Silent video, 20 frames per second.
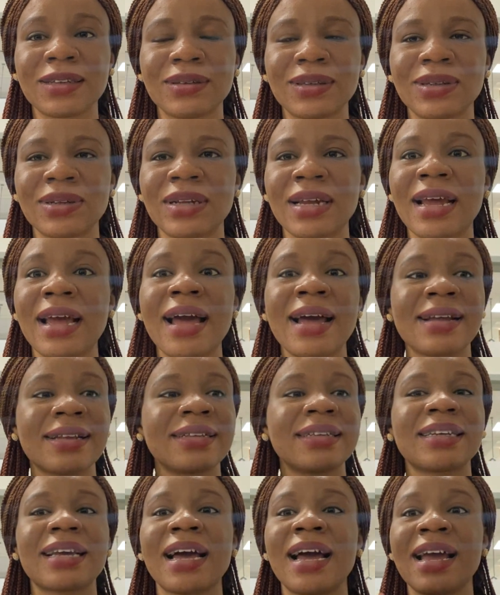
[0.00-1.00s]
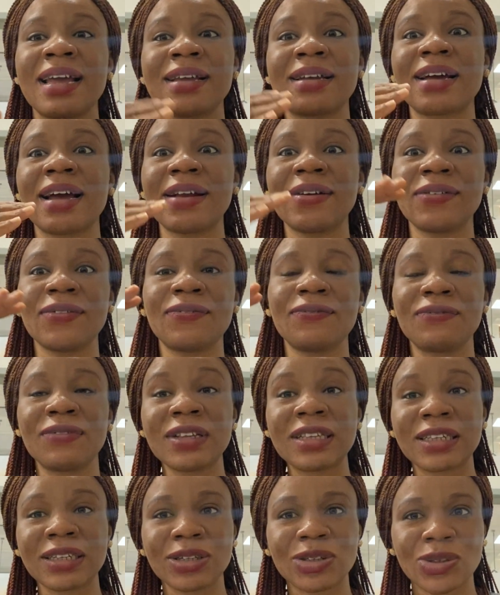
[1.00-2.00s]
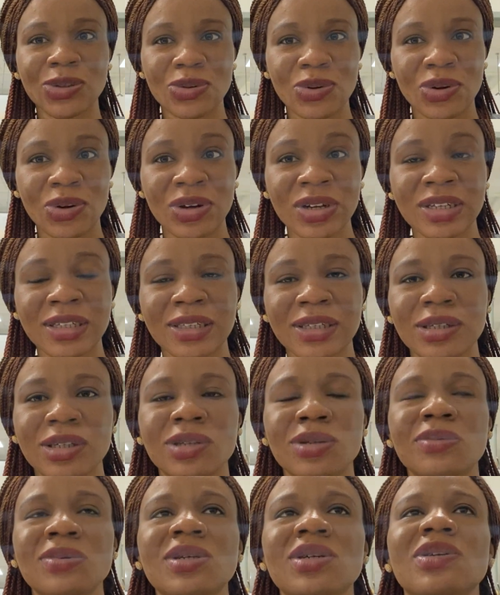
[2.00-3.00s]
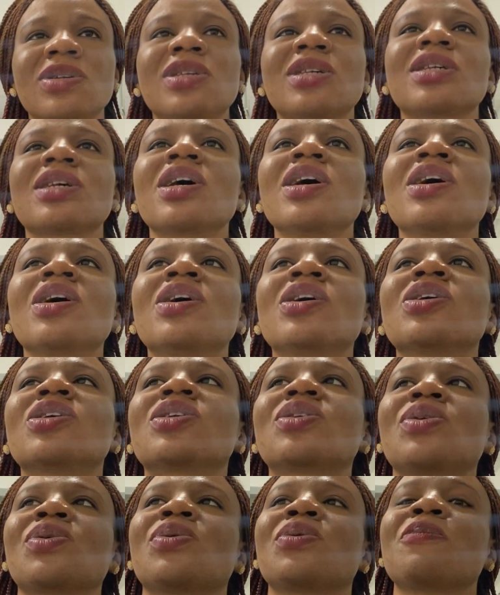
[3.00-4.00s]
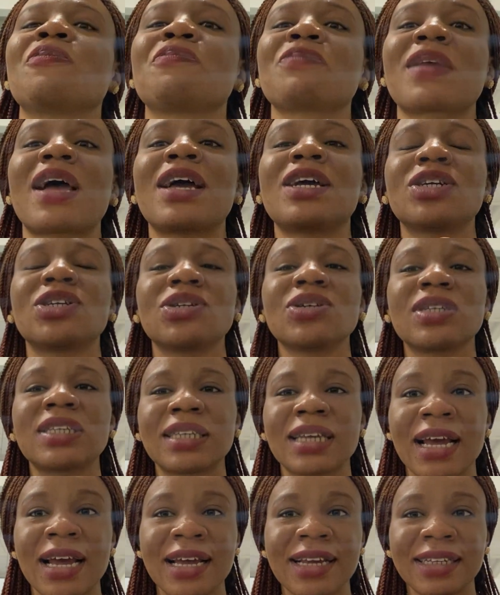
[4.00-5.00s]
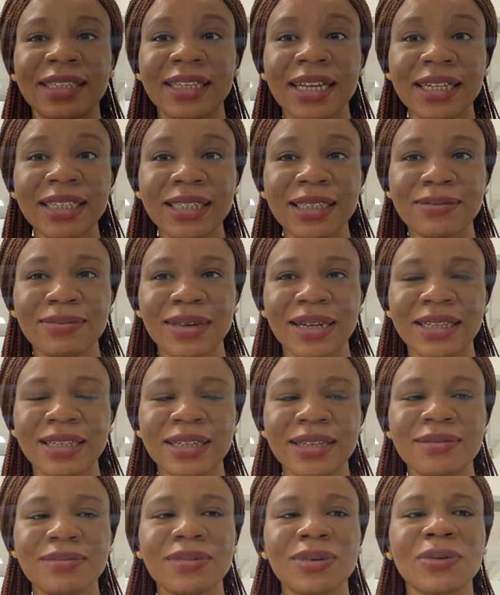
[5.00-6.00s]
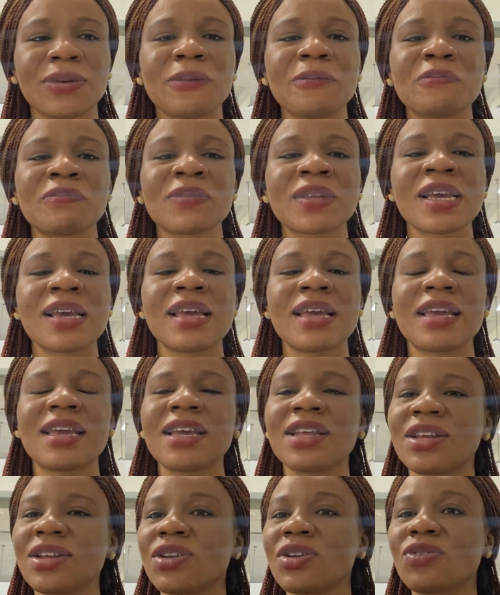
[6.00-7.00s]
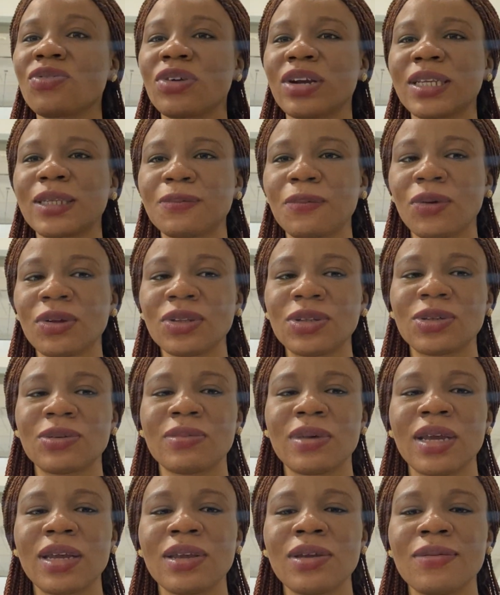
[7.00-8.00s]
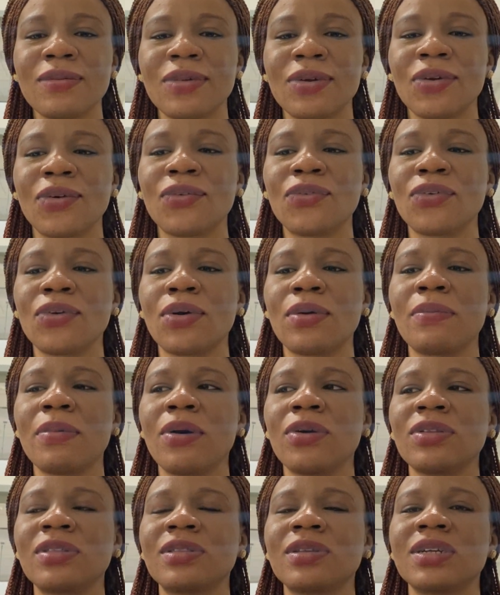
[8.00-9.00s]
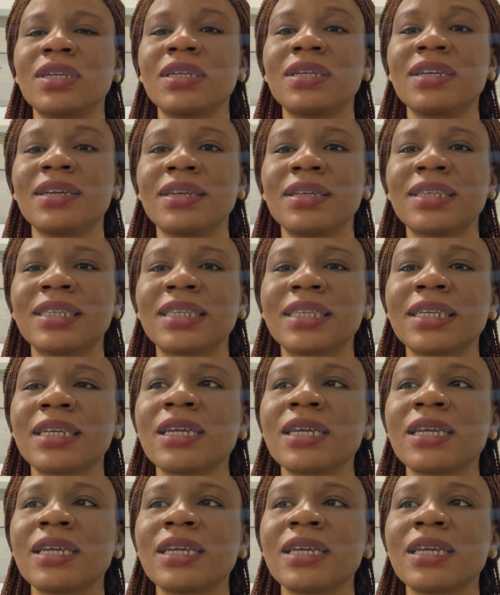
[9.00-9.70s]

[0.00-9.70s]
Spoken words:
student, and I kind of fit into all his descriptions. So I sent him an email. He didn't respond to my email for about 3 days.